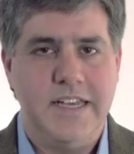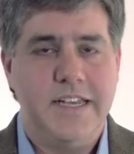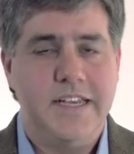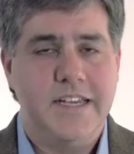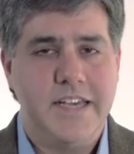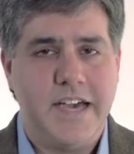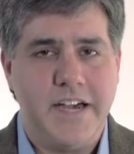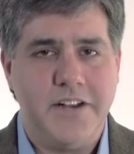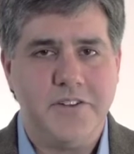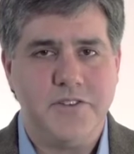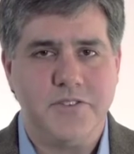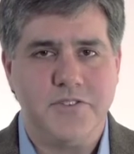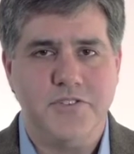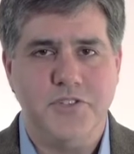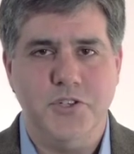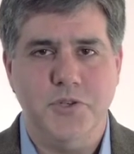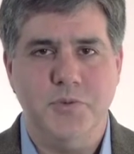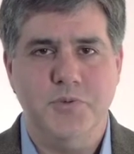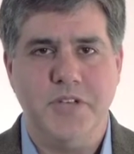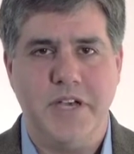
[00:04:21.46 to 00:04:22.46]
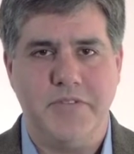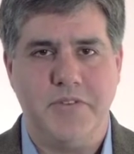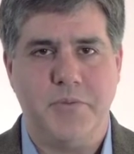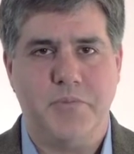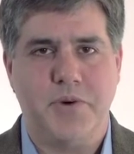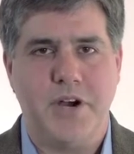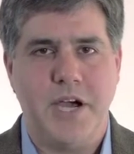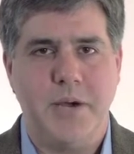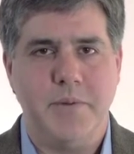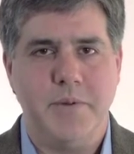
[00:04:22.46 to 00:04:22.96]
Conical tubes have a
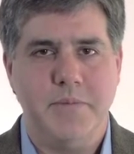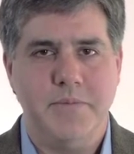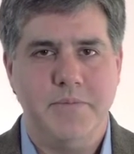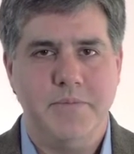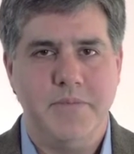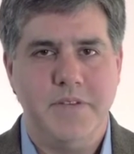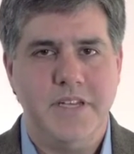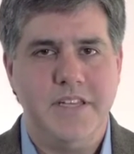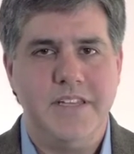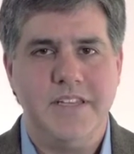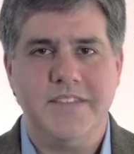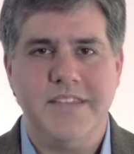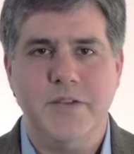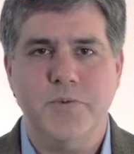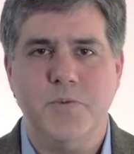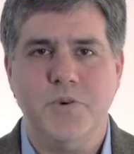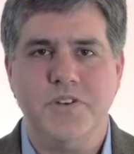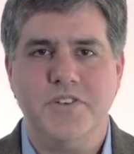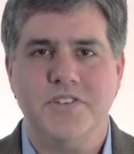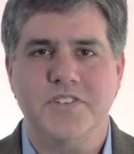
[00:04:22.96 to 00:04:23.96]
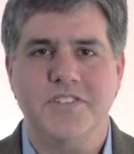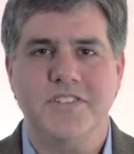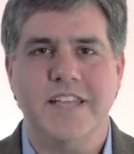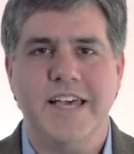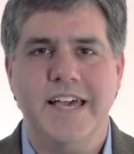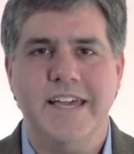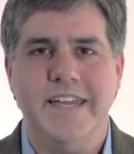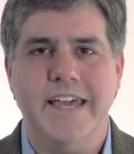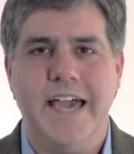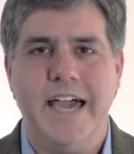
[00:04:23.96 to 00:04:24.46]
problem in that they want to
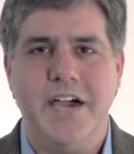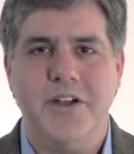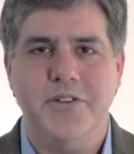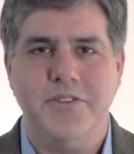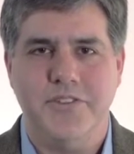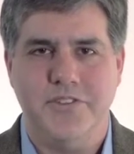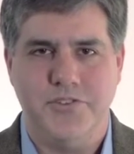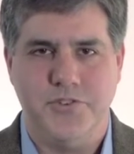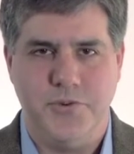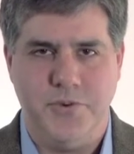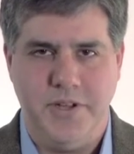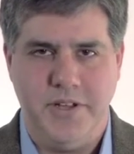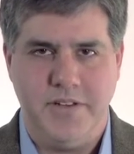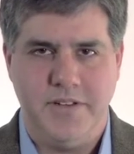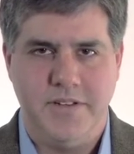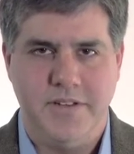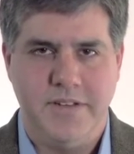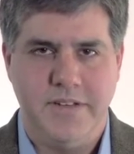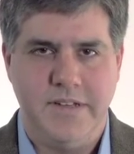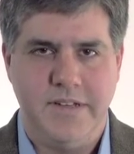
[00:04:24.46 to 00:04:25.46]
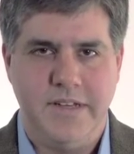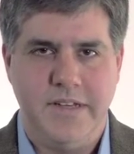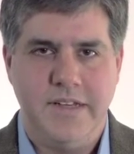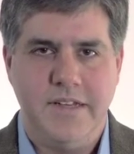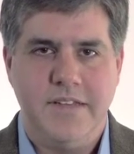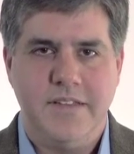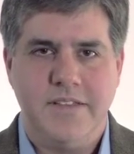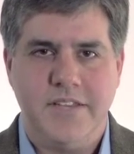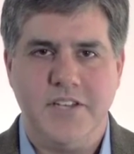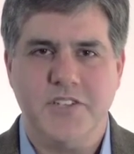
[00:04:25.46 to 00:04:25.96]
slide out of the joint,
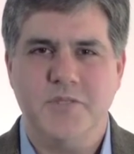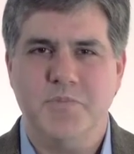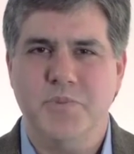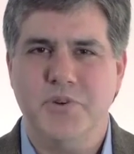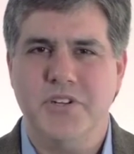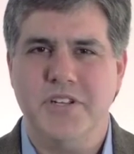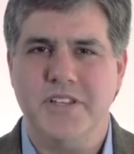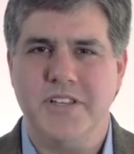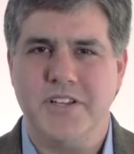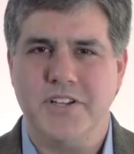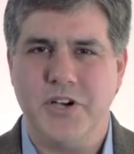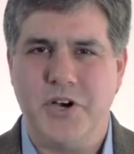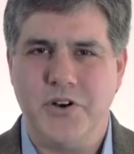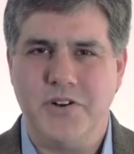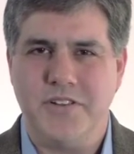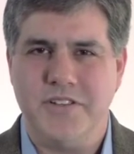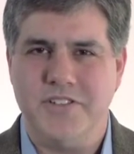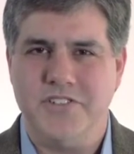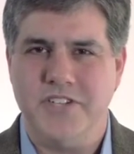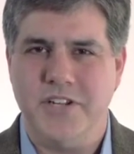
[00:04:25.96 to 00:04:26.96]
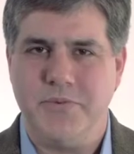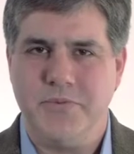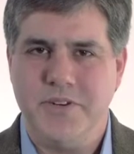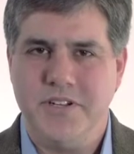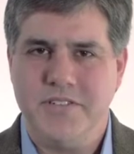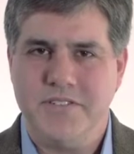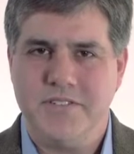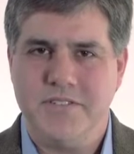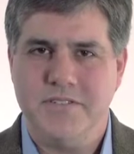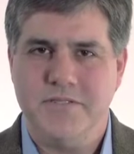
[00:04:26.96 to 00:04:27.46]
thus putting the cartilage at
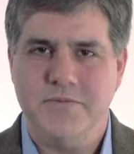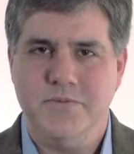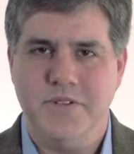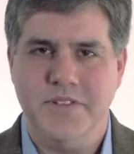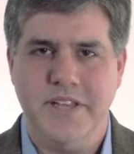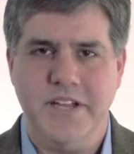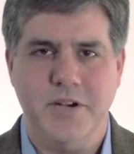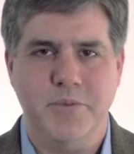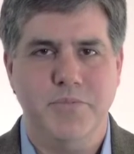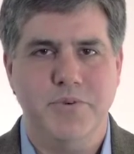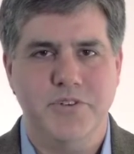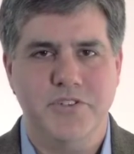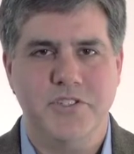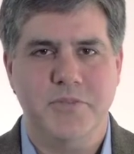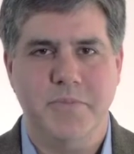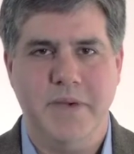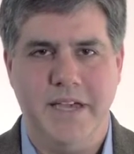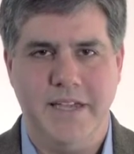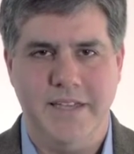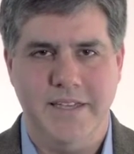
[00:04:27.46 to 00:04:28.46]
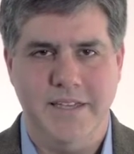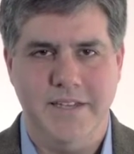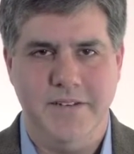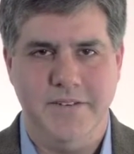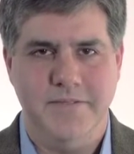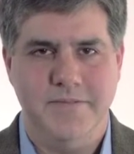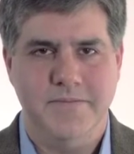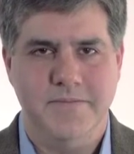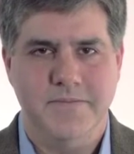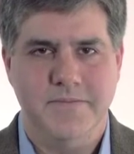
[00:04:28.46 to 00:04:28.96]
risk when they are pushed back
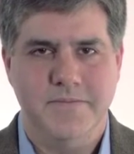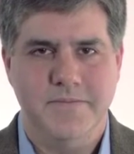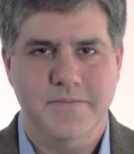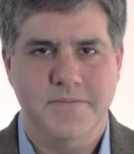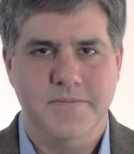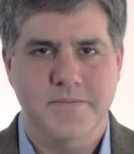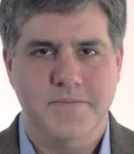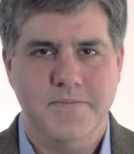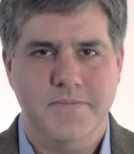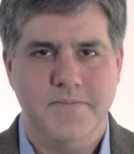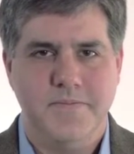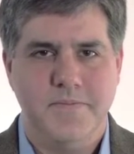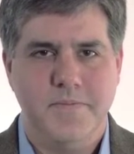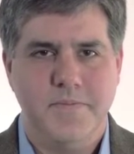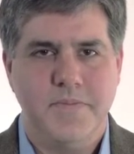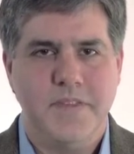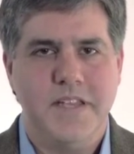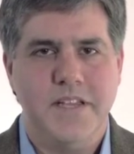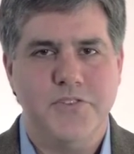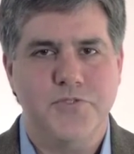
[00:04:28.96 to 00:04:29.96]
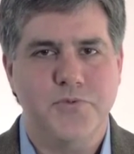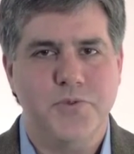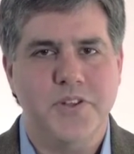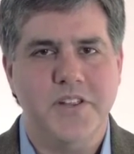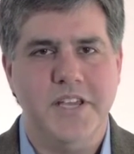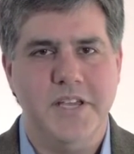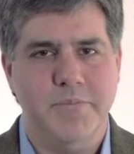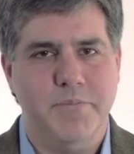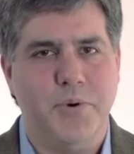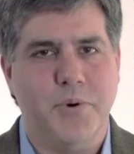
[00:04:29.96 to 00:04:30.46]
in. It's
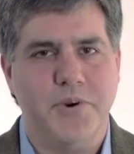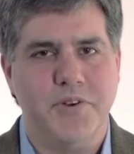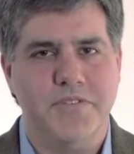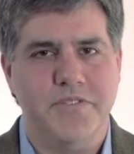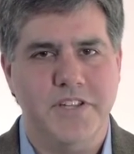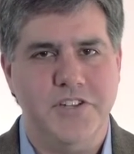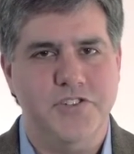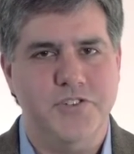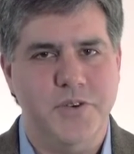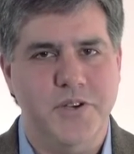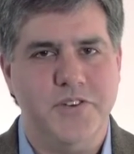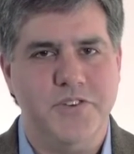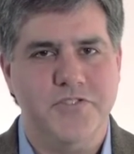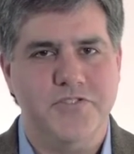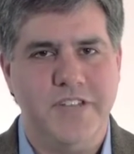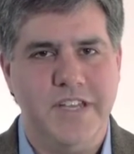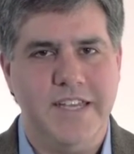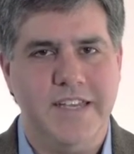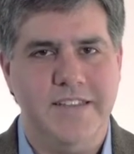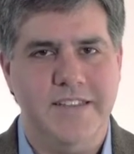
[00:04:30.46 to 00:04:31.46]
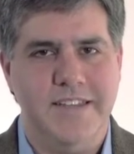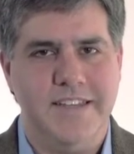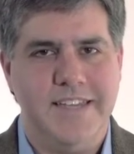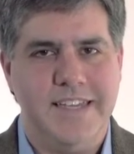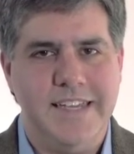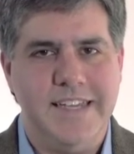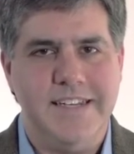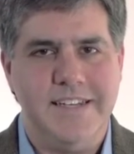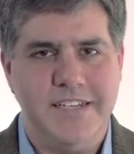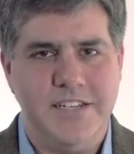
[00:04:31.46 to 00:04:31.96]
really important that you understand the
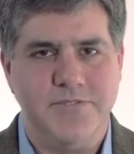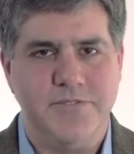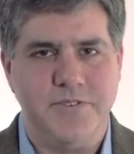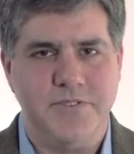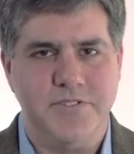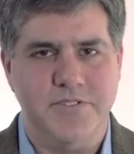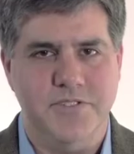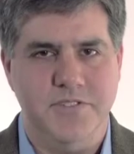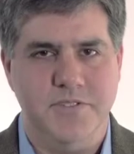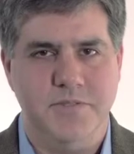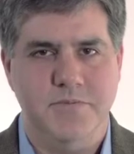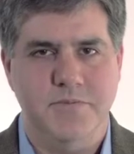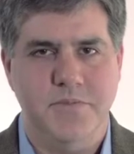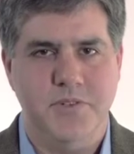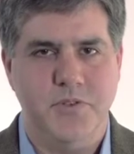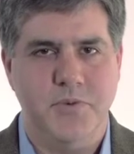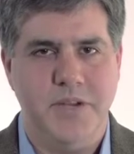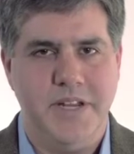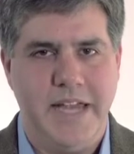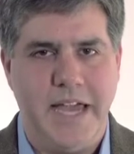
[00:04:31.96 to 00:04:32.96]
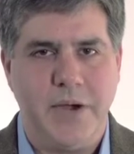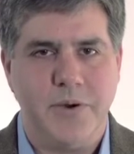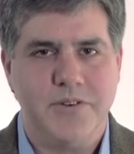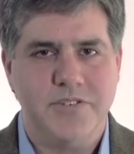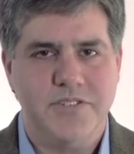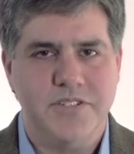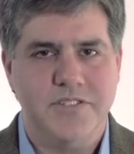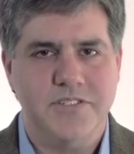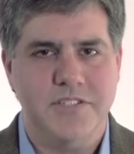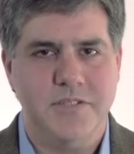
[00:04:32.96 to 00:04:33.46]
key differences between our
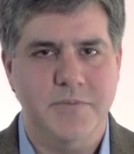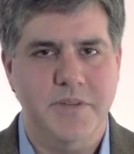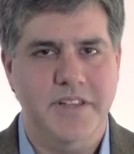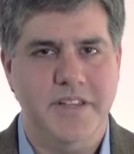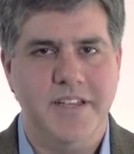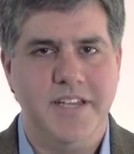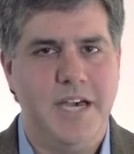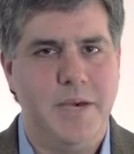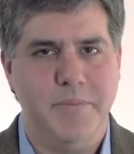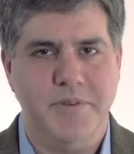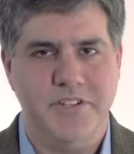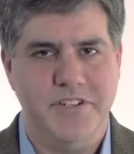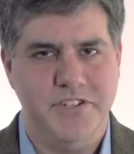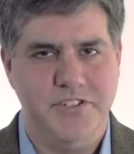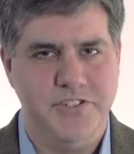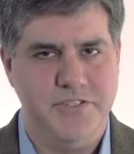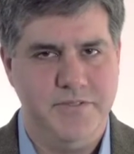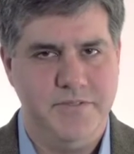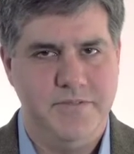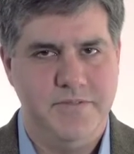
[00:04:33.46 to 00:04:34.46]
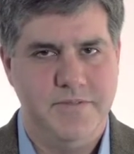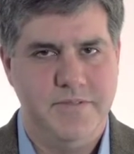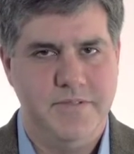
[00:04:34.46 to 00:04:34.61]
system and the competition.